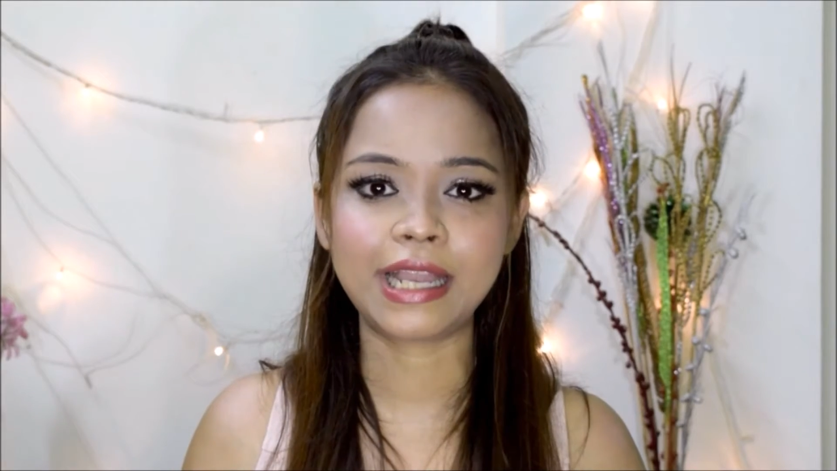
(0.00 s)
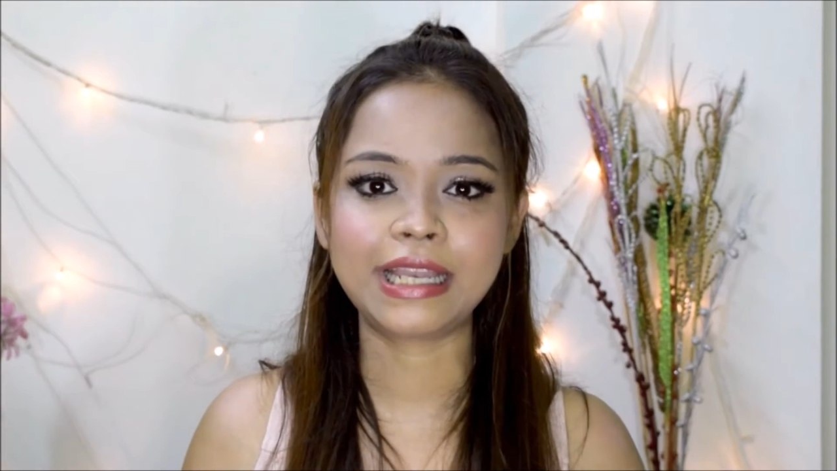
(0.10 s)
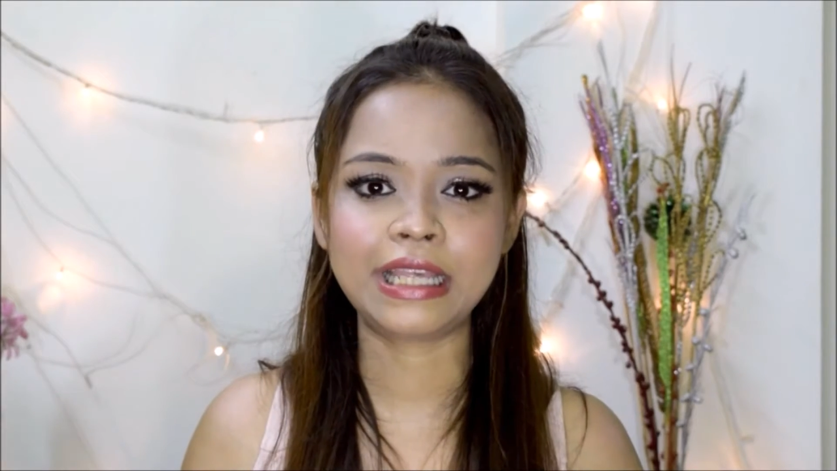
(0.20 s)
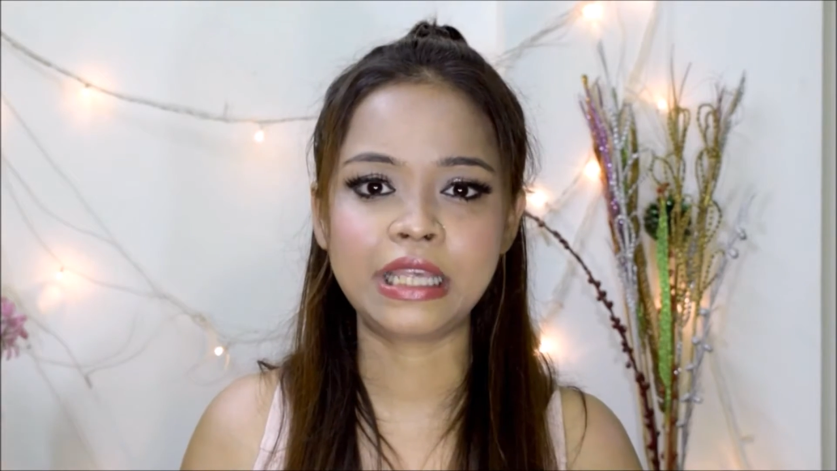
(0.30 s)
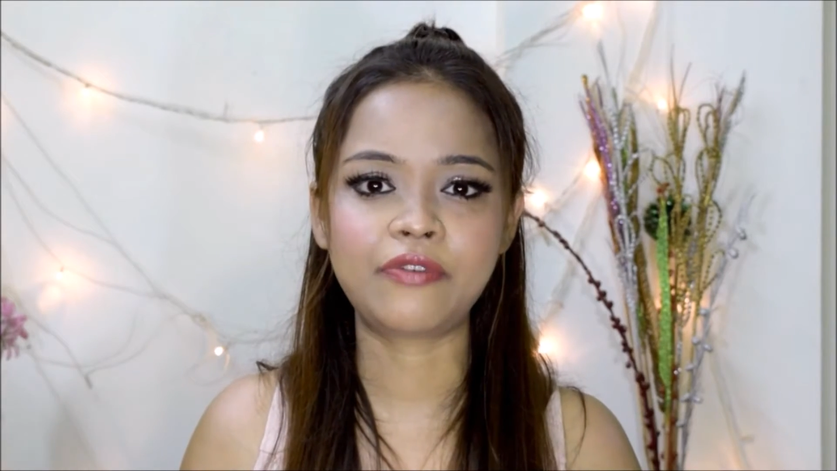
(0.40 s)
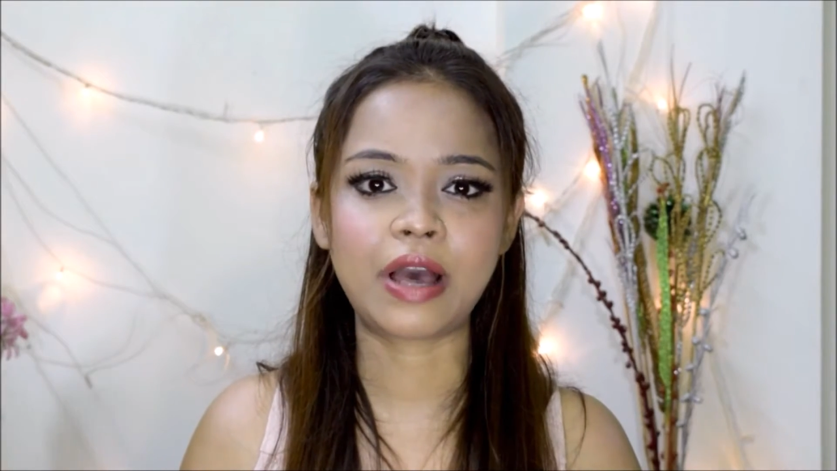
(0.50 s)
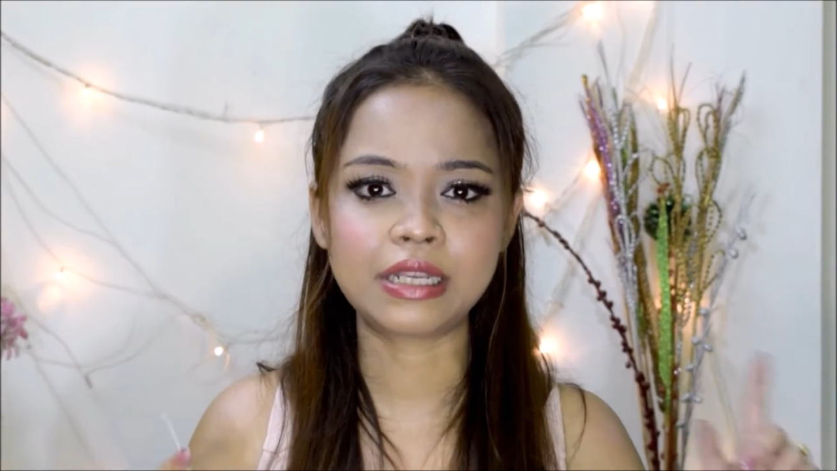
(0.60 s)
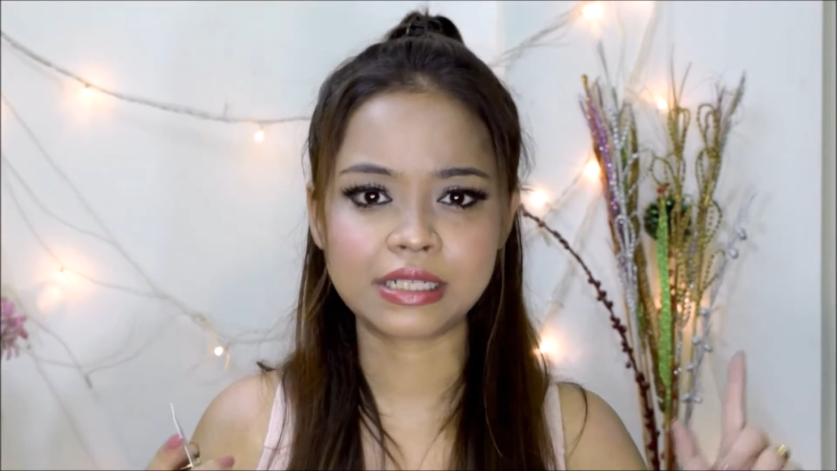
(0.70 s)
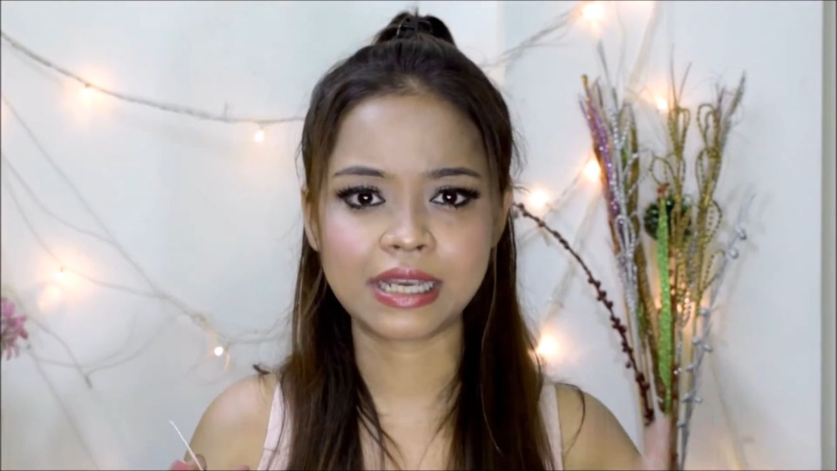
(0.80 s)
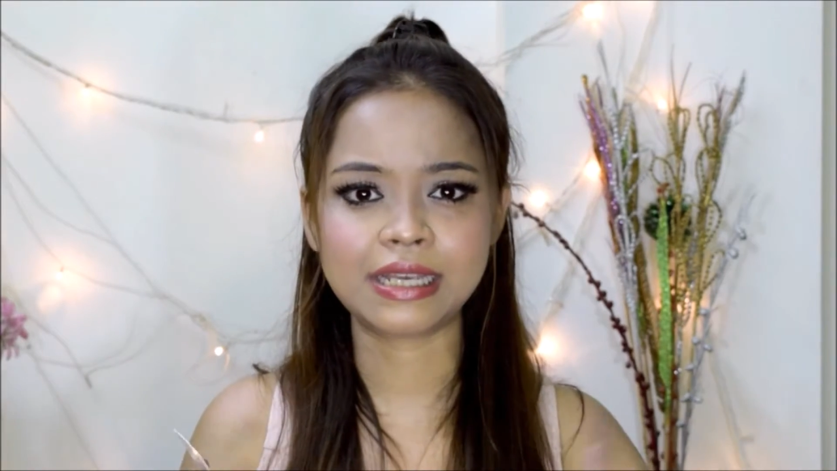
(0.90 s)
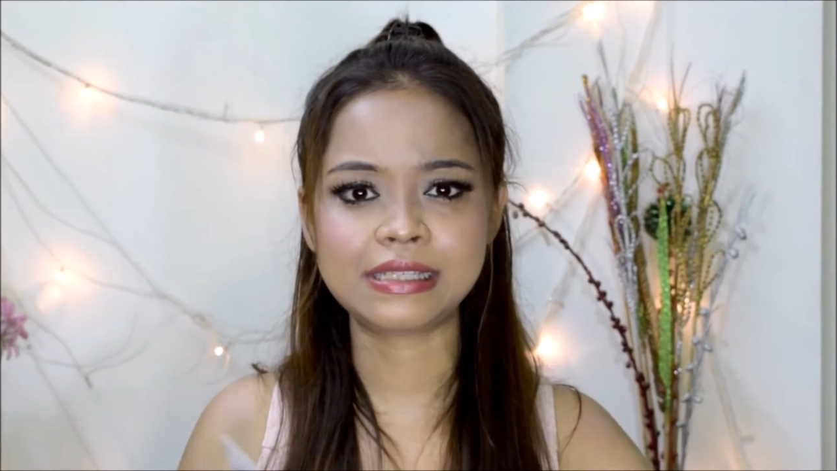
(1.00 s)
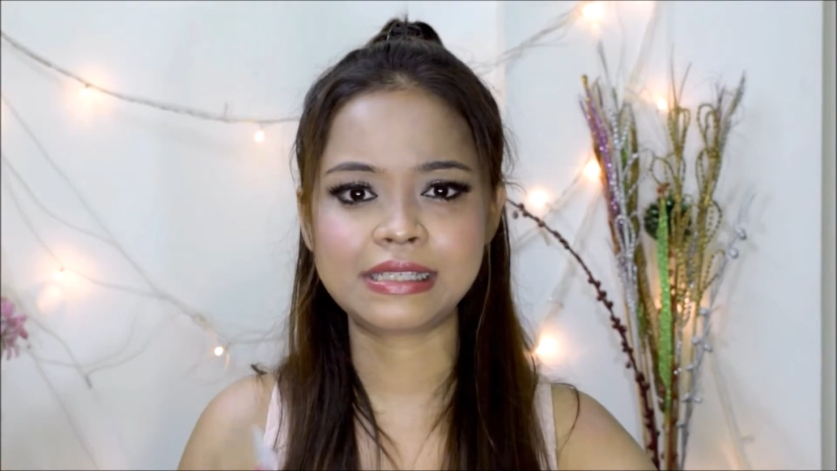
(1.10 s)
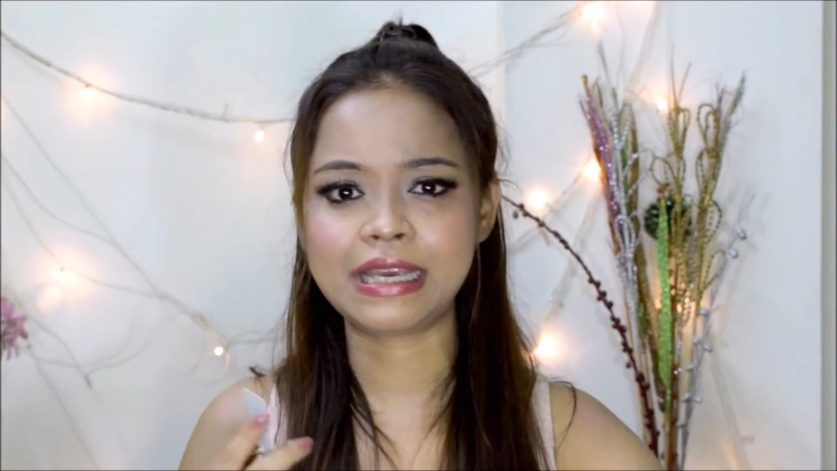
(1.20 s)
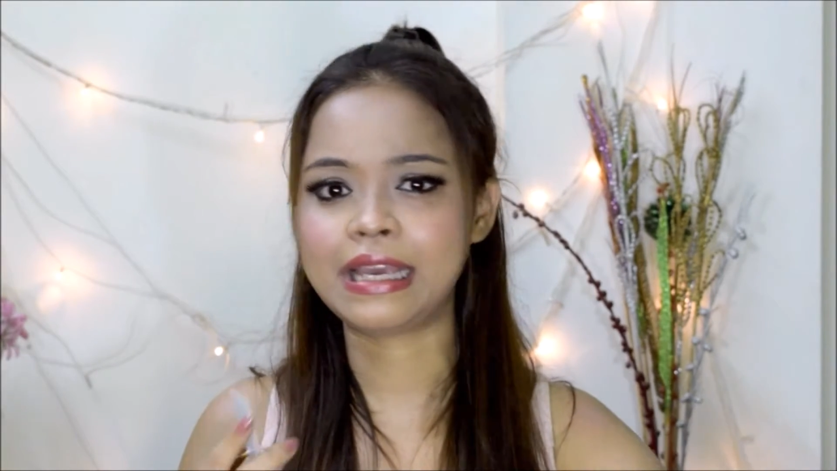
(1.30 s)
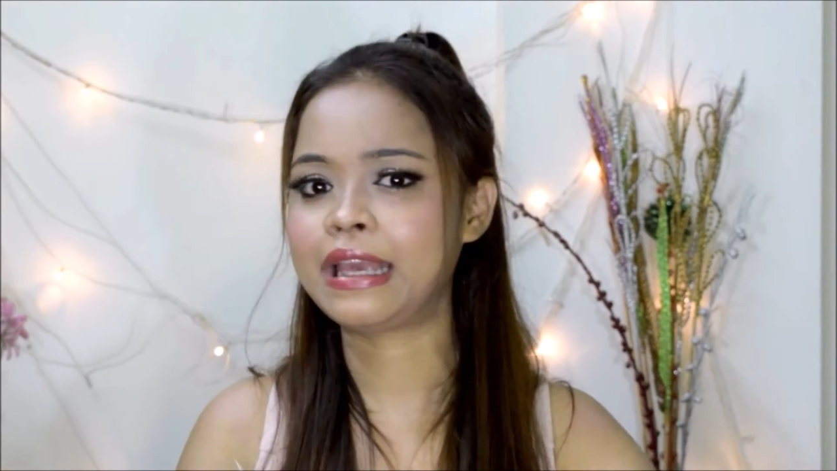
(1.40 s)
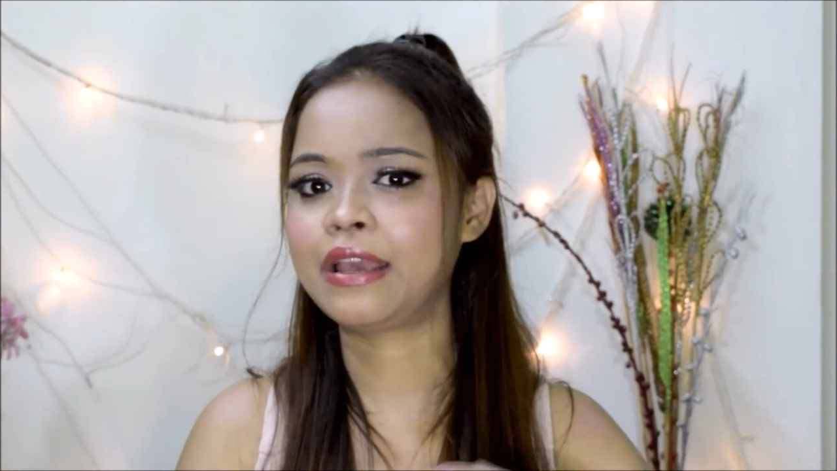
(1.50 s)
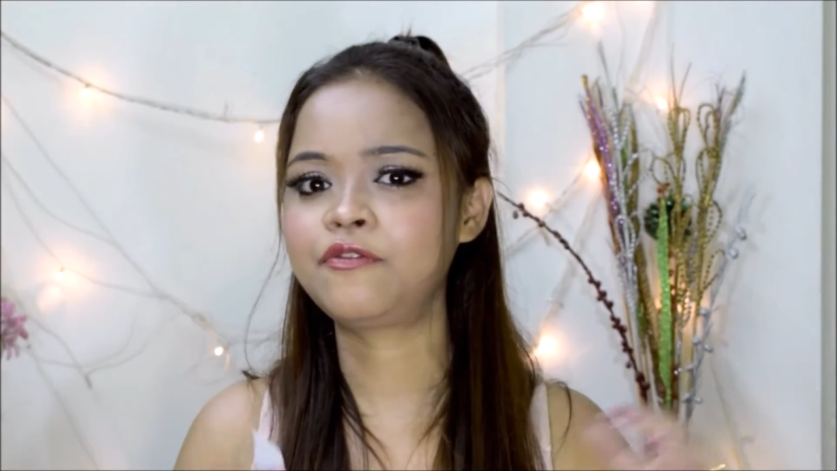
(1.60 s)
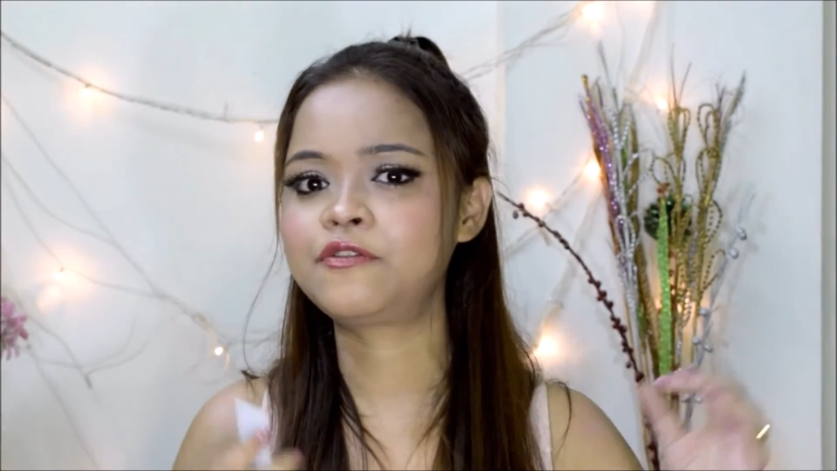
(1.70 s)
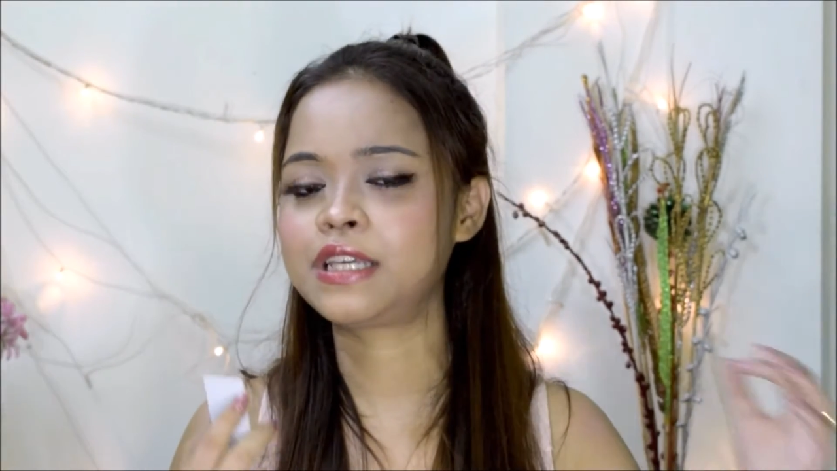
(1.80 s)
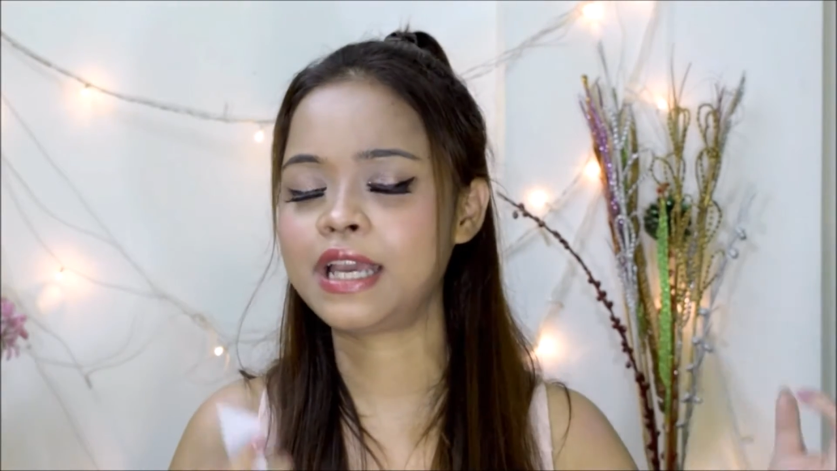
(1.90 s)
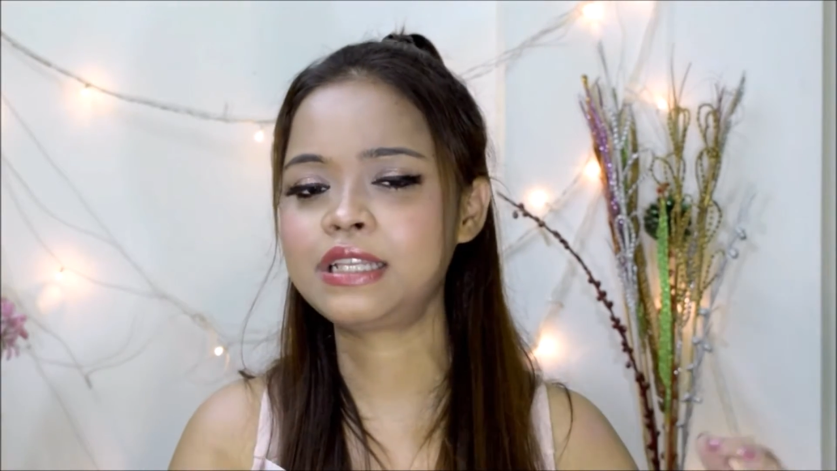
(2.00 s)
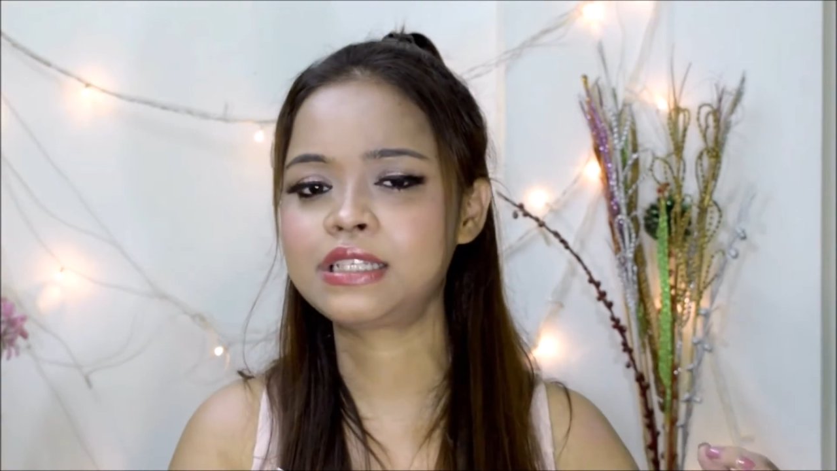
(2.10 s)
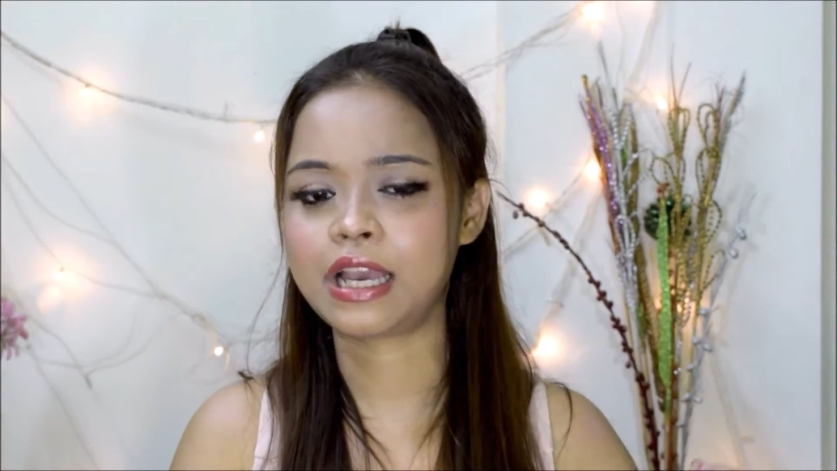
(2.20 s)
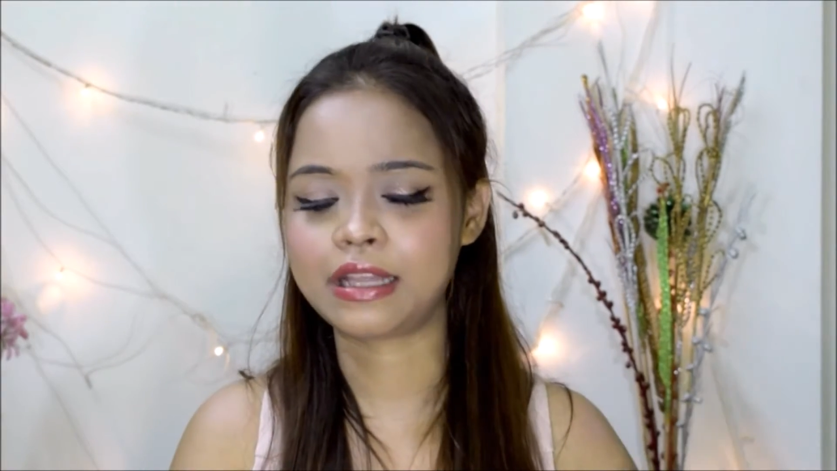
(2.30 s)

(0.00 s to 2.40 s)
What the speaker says: any Valentine's Day gift yet,